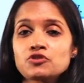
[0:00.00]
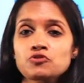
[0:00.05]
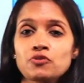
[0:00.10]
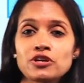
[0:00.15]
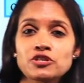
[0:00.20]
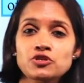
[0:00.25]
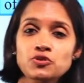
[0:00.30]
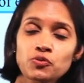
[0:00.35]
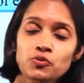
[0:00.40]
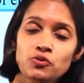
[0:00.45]
So
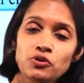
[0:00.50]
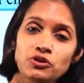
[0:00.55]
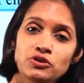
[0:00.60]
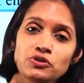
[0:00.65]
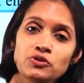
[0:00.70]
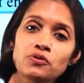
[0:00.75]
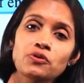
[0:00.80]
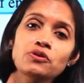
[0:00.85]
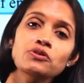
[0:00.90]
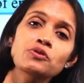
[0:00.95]
I told
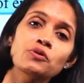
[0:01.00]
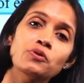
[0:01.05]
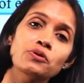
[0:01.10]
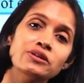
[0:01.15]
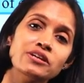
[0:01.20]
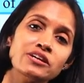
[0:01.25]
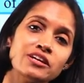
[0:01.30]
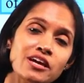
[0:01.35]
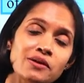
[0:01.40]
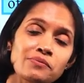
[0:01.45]
you all
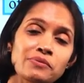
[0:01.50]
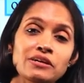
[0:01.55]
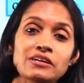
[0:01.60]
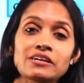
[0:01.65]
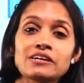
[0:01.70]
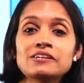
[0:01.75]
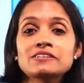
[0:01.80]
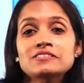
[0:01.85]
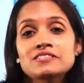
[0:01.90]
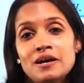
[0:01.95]
the
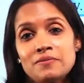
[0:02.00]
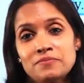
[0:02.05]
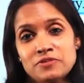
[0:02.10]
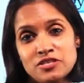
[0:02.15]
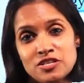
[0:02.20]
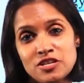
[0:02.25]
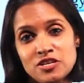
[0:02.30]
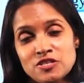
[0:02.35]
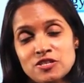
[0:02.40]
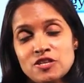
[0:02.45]
chemical
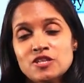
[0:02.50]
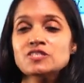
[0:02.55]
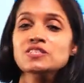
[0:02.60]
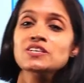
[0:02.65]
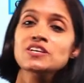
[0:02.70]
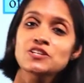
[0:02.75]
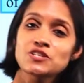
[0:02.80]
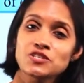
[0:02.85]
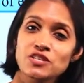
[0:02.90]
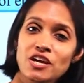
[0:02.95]
substances
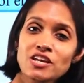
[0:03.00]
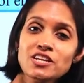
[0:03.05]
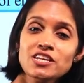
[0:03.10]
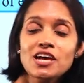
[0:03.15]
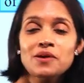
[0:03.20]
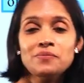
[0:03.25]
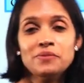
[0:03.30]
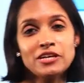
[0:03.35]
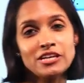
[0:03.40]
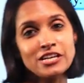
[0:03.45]
contain
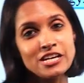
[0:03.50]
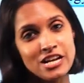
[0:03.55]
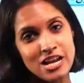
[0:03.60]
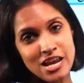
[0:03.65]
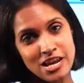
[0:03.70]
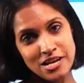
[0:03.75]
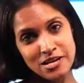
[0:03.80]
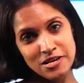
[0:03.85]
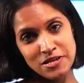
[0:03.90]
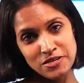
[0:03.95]
chemical
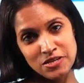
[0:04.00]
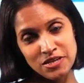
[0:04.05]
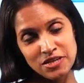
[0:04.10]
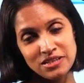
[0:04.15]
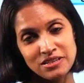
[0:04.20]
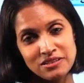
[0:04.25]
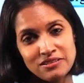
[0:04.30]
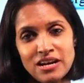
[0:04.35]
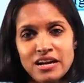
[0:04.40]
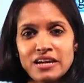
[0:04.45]
energy,
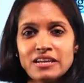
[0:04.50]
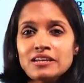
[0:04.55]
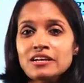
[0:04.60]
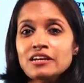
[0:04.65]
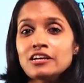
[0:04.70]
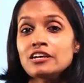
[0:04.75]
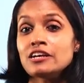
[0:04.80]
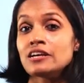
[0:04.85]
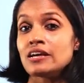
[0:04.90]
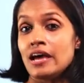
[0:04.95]
right?
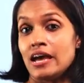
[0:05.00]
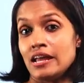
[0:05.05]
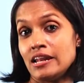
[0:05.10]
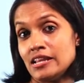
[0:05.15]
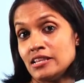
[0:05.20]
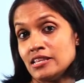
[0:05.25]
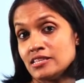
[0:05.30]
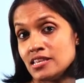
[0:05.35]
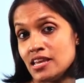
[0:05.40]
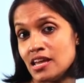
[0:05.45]
And
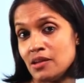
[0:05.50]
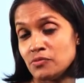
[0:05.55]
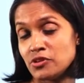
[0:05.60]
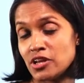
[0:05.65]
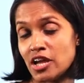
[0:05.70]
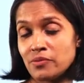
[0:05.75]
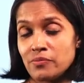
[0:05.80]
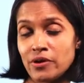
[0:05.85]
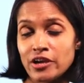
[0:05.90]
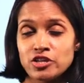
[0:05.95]
at the same
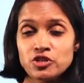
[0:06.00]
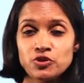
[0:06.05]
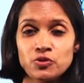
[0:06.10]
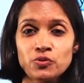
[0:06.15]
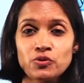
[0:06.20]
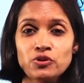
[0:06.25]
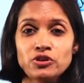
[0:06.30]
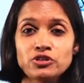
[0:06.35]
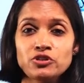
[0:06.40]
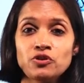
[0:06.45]
time, I
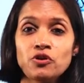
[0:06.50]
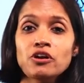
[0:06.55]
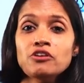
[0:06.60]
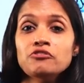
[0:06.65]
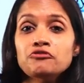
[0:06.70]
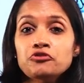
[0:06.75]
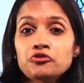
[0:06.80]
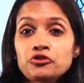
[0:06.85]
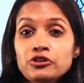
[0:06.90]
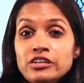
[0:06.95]
told you all
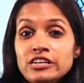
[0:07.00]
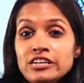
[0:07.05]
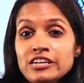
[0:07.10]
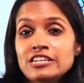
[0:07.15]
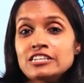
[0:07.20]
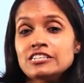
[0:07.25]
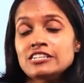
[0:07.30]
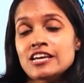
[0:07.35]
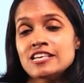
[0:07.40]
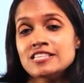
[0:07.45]
food
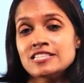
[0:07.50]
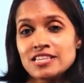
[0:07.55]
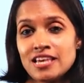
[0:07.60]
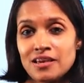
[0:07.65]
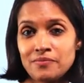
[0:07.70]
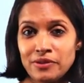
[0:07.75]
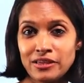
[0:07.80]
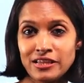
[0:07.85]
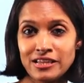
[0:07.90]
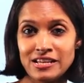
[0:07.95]
contains
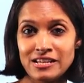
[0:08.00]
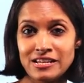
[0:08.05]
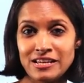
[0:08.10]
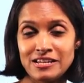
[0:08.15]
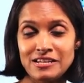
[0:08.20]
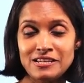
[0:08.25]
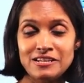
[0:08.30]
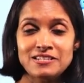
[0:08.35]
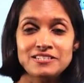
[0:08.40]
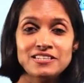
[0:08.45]
chemical
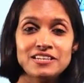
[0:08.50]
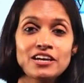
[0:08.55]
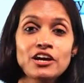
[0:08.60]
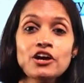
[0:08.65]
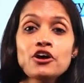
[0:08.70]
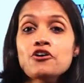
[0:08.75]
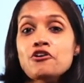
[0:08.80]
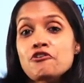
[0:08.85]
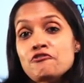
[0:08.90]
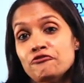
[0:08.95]
energy.
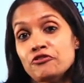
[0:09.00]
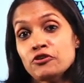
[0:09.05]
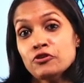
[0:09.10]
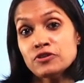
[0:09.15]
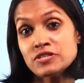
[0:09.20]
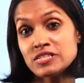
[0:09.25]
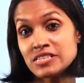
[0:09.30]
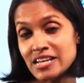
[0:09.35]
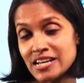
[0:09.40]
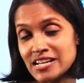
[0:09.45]

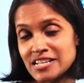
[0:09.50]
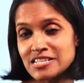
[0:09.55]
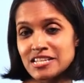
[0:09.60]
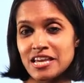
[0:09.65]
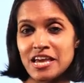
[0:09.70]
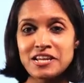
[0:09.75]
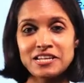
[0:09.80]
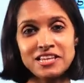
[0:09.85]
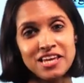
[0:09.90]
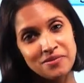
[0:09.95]
Fuels
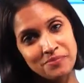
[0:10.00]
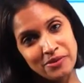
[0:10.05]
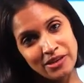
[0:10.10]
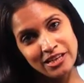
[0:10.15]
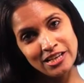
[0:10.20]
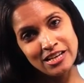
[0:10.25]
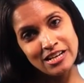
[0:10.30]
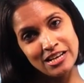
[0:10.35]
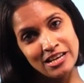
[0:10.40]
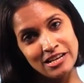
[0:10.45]
contain
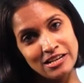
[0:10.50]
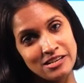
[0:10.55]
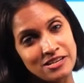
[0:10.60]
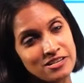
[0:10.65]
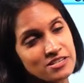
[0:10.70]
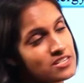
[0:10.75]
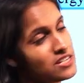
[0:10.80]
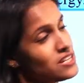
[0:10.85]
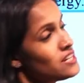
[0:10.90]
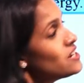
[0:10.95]
chemical
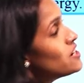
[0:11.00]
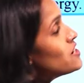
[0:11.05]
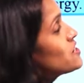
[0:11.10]
energy.